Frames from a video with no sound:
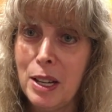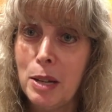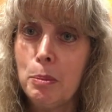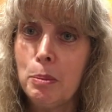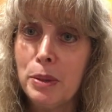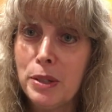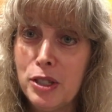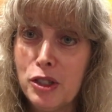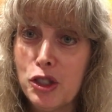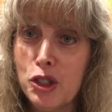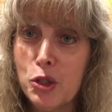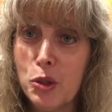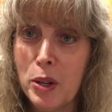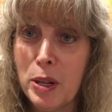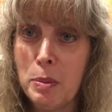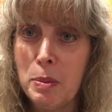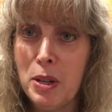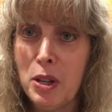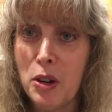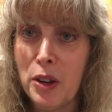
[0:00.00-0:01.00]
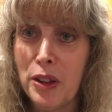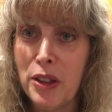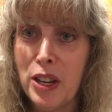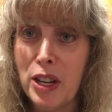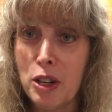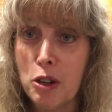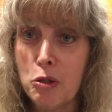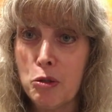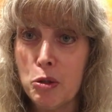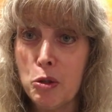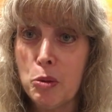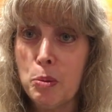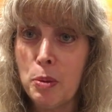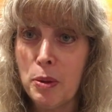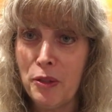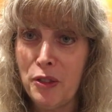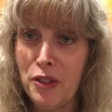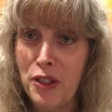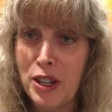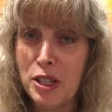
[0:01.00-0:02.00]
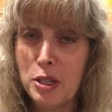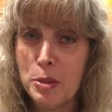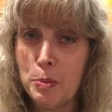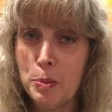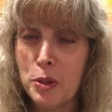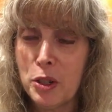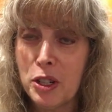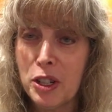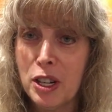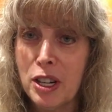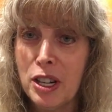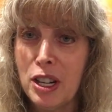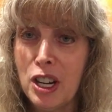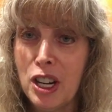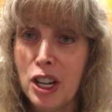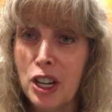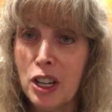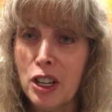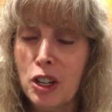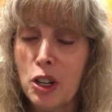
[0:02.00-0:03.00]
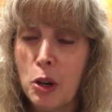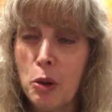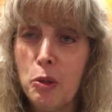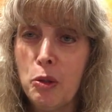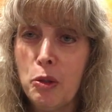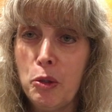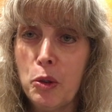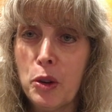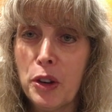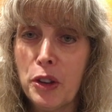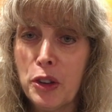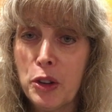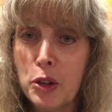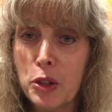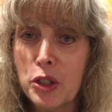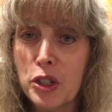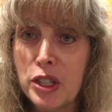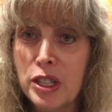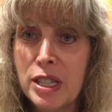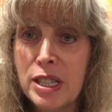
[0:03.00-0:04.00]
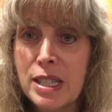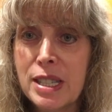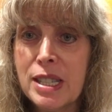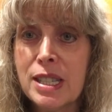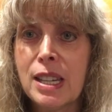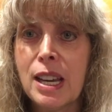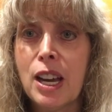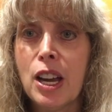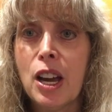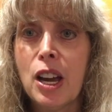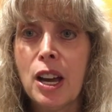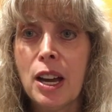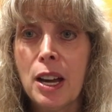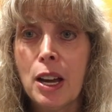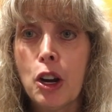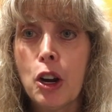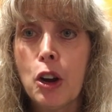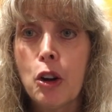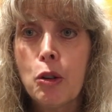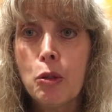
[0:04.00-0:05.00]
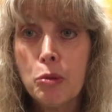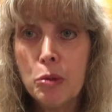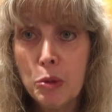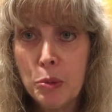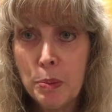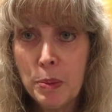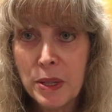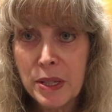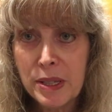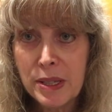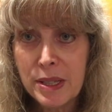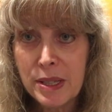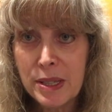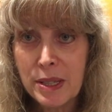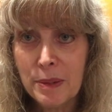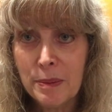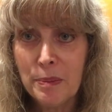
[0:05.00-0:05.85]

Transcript: Please join me on their group on Facebook, Go Forth Goods Groupies,